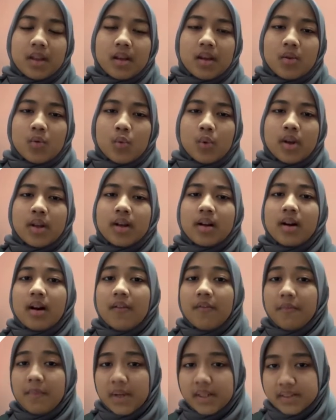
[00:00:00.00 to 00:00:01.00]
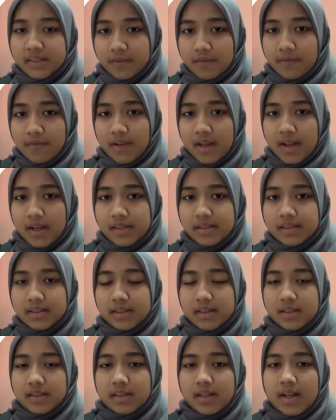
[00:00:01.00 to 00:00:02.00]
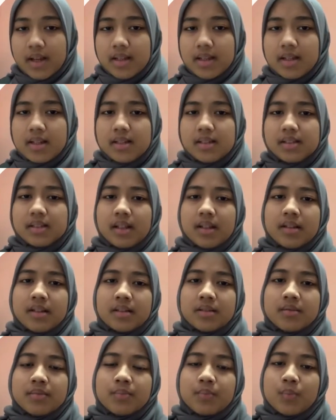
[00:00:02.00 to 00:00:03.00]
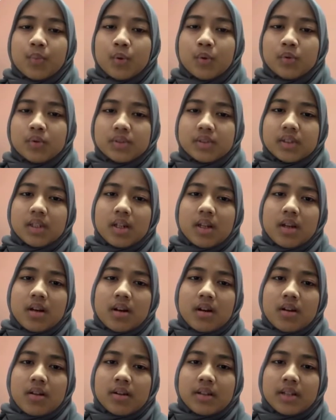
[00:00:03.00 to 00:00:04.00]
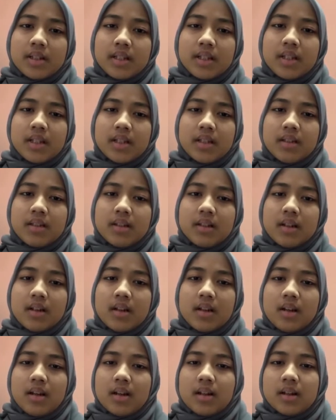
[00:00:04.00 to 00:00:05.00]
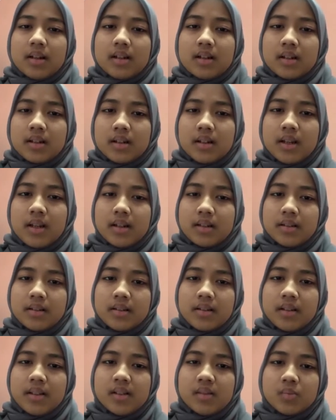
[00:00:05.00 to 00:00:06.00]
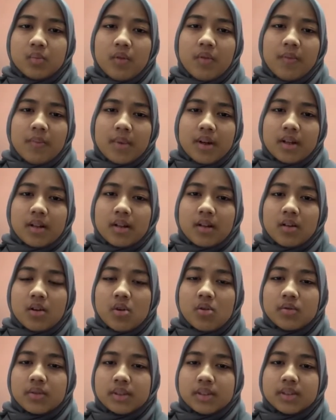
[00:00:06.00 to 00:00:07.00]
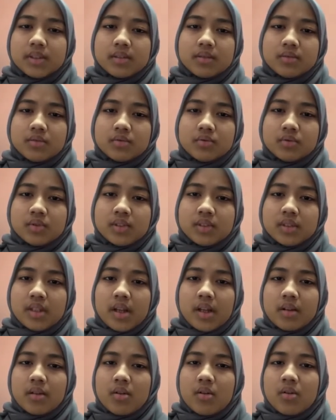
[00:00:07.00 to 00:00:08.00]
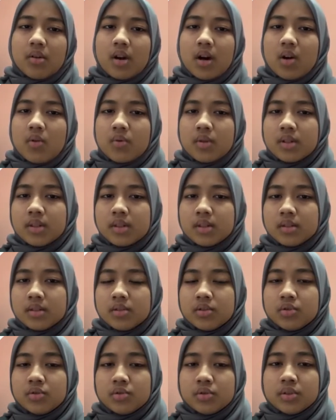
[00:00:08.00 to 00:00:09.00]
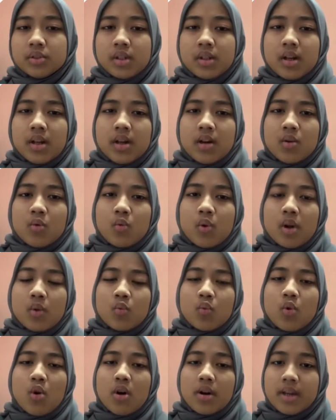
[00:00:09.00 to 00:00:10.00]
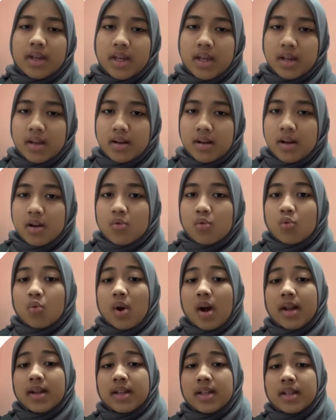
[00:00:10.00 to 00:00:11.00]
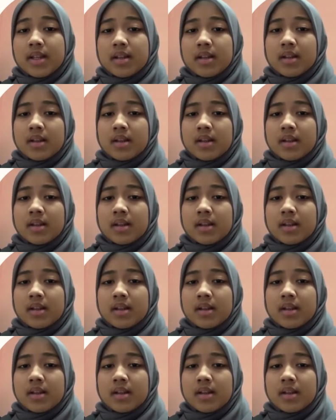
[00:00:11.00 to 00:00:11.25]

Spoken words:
When the calf muscle flex, the Achilles tendon pulls on the heel. Then this movement allows us to stand on our toes when walking, running,